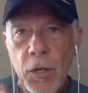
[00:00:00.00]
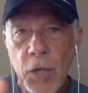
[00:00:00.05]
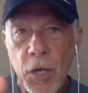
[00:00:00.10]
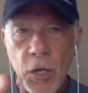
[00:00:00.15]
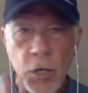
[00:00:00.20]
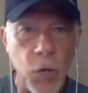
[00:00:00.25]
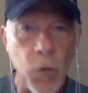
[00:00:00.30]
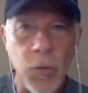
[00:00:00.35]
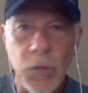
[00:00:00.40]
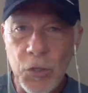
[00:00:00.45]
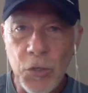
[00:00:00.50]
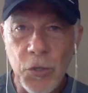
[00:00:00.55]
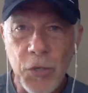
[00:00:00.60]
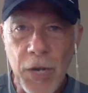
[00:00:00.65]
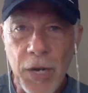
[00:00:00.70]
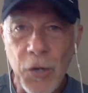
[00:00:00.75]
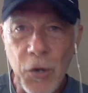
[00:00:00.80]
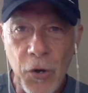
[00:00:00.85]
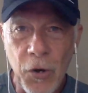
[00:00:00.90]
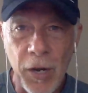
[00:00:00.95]
to do what you
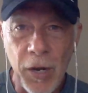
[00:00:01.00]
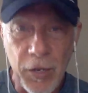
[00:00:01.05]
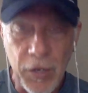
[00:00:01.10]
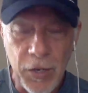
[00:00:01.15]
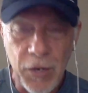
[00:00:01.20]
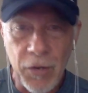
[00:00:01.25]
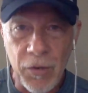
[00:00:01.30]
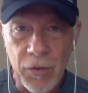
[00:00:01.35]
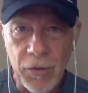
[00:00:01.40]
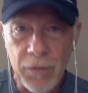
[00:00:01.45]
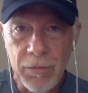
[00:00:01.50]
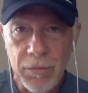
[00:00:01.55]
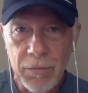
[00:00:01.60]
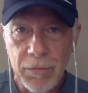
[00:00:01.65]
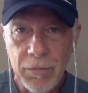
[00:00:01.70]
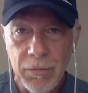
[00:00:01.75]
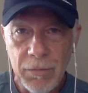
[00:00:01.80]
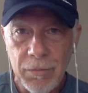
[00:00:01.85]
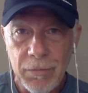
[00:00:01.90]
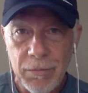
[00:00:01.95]
say you're going to do,
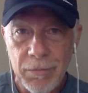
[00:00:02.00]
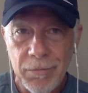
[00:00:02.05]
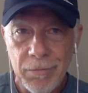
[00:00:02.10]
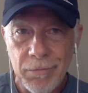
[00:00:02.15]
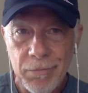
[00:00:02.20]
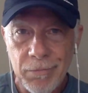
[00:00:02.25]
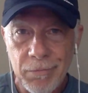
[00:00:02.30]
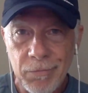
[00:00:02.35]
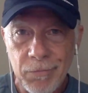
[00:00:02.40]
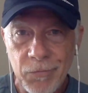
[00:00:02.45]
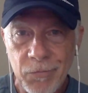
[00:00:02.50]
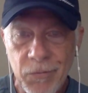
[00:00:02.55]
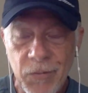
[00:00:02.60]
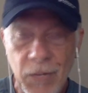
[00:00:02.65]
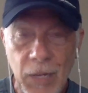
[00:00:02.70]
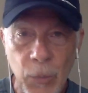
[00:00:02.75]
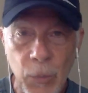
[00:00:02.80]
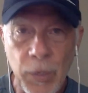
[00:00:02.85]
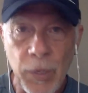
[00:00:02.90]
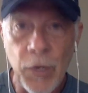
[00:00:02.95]

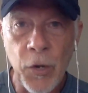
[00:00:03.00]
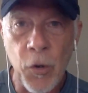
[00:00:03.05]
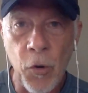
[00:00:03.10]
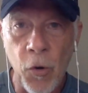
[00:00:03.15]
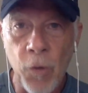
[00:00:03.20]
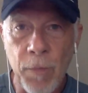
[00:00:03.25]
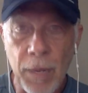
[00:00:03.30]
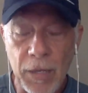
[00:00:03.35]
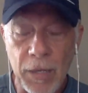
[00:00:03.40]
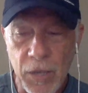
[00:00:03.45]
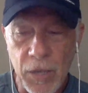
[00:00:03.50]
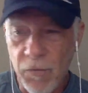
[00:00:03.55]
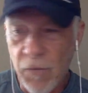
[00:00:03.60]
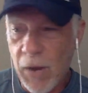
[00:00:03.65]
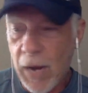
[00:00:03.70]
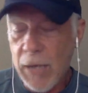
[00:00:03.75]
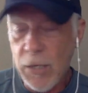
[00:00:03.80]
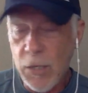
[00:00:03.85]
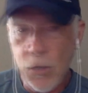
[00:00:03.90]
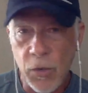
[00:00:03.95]
following your own best
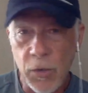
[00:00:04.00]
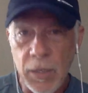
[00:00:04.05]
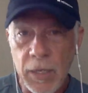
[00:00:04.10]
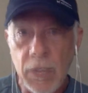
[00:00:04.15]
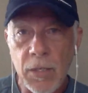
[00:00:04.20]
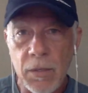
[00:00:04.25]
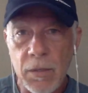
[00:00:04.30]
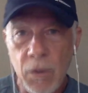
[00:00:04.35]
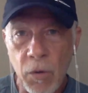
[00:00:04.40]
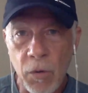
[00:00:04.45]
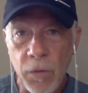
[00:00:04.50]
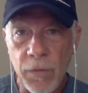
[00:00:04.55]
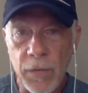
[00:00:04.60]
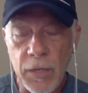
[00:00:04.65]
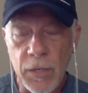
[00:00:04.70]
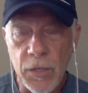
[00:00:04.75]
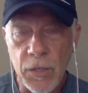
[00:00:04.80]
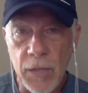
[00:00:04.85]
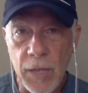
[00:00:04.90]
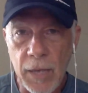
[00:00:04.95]
advice on these on
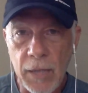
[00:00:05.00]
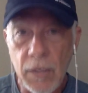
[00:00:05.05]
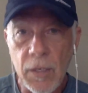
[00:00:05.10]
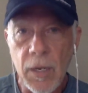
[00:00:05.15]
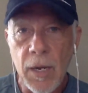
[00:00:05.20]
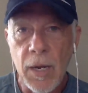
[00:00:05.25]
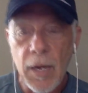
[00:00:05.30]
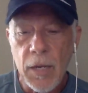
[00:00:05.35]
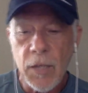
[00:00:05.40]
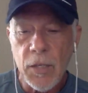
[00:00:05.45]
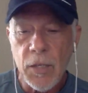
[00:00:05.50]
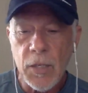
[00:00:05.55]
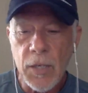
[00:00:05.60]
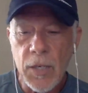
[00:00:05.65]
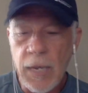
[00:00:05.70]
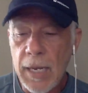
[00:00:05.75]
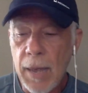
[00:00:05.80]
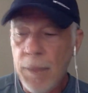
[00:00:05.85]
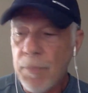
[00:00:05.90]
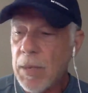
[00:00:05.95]
these things,
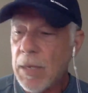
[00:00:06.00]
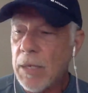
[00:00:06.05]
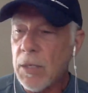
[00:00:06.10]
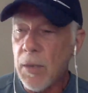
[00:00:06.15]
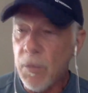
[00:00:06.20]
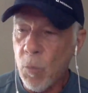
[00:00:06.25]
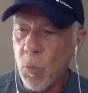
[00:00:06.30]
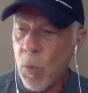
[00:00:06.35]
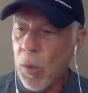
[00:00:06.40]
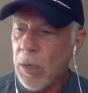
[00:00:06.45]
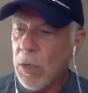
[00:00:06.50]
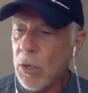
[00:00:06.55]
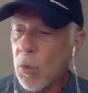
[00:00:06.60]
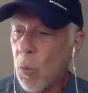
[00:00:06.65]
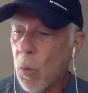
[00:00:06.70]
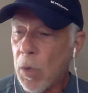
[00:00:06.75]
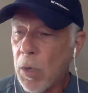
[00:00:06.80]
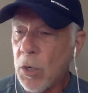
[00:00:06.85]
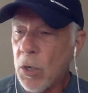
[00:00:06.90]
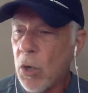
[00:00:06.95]
setting up these what
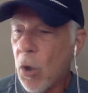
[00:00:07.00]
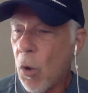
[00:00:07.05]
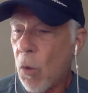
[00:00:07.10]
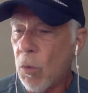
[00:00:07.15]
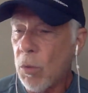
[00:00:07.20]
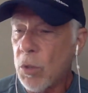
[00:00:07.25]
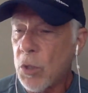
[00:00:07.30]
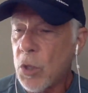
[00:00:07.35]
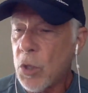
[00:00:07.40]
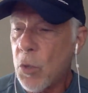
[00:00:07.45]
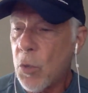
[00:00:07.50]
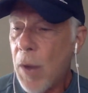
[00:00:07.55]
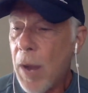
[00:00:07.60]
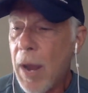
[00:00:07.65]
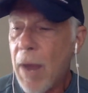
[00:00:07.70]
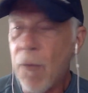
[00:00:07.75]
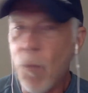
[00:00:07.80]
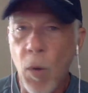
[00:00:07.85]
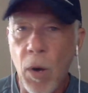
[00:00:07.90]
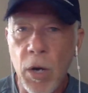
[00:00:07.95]
what goals you
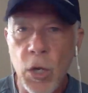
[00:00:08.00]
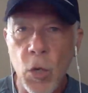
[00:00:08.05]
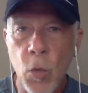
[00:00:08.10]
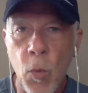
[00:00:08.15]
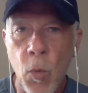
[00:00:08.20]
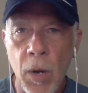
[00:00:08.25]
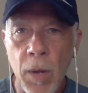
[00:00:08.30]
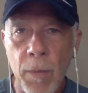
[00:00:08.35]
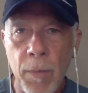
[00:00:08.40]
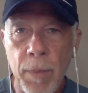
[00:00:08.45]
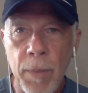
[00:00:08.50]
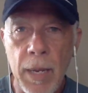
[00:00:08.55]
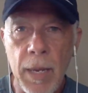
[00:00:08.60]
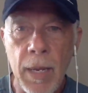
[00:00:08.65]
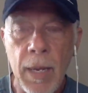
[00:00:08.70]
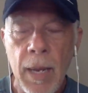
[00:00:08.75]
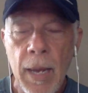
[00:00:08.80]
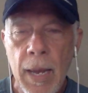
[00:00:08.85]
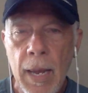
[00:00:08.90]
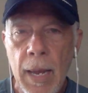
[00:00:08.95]
have, where do you want to
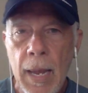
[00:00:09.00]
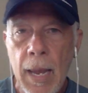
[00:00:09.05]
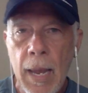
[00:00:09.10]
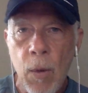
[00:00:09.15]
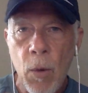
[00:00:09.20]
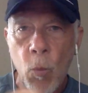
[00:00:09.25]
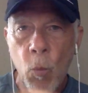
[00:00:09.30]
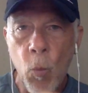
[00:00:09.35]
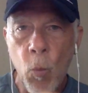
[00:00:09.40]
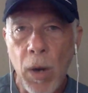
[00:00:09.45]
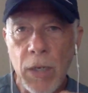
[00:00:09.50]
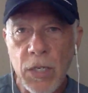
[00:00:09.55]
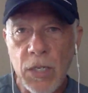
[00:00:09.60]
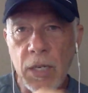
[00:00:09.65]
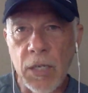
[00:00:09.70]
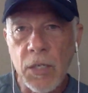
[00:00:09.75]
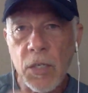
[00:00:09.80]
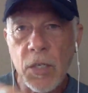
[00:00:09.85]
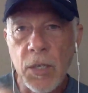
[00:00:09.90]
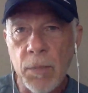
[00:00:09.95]
be, what
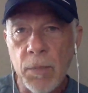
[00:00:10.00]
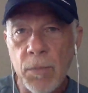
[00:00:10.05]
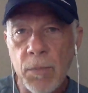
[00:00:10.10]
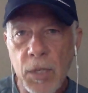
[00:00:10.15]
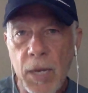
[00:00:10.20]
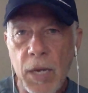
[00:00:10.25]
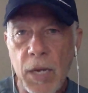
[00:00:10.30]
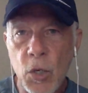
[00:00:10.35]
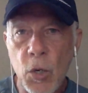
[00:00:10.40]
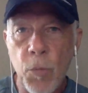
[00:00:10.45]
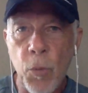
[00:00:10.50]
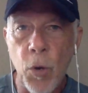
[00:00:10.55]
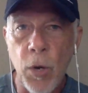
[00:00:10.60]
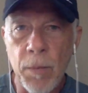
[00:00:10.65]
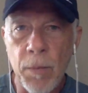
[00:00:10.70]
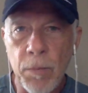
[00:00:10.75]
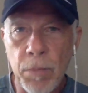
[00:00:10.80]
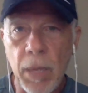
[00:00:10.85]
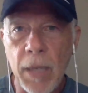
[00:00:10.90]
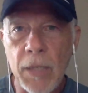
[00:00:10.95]
systems can you put
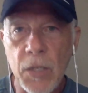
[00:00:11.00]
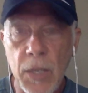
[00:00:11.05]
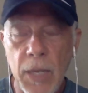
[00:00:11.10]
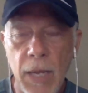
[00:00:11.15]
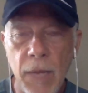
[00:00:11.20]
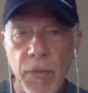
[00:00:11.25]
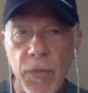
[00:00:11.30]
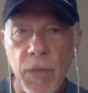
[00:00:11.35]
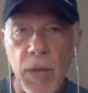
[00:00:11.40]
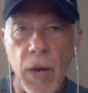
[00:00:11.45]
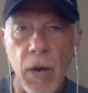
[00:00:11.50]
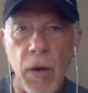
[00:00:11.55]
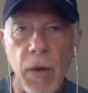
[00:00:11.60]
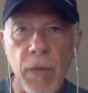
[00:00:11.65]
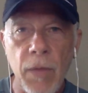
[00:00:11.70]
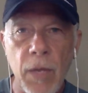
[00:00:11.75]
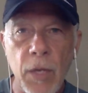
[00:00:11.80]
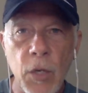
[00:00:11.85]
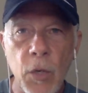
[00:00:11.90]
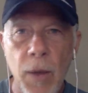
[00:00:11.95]
in place to get there,
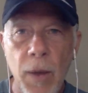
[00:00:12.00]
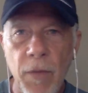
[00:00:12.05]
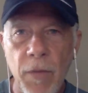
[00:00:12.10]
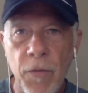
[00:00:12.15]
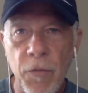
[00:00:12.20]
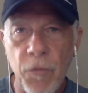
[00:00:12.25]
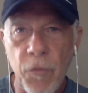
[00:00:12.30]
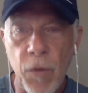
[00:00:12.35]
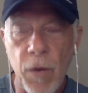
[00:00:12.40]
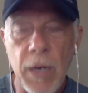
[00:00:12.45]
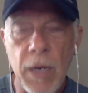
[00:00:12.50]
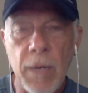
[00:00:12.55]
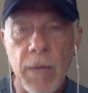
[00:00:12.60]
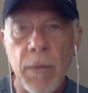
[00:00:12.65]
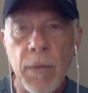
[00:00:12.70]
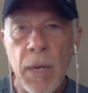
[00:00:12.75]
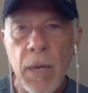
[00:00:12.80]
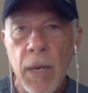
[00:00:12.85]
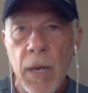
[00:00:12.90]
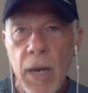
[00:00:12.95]
and then you have the
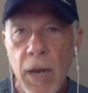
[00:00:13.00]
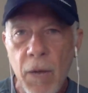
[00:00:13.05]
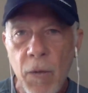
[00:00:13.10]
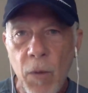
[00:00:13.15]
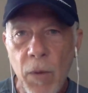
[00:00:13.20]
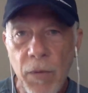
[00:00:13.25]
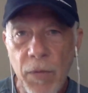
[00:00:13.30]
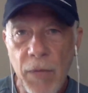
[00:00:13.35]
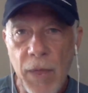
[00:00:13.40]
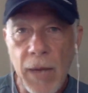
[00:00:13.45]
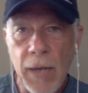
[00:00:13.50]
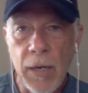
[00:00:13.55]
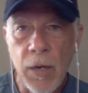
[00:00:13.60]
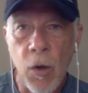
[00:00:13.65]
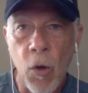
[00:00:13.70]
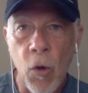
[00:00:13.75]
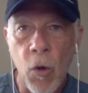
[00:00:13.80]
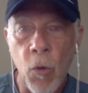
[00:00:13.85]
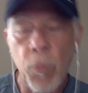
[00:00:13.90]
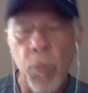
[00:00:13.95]
freedom of what that
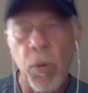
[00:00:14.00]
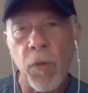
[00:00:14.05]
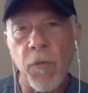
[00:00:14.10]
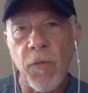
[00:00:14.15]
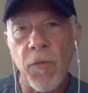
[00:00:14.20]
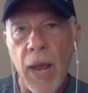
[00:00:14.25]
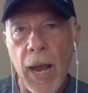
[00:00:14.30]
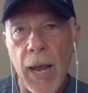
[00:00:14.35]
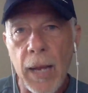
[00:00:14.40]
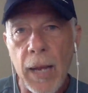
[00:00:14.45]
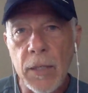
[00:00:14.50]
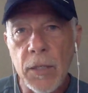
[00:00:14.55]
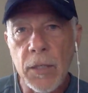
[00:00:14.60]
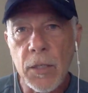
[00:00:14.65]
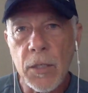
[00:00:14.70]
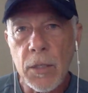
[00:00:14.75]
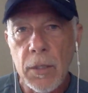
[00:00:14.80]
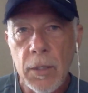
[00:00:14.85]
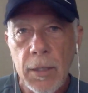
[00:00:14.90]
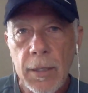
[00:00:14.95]
goal provides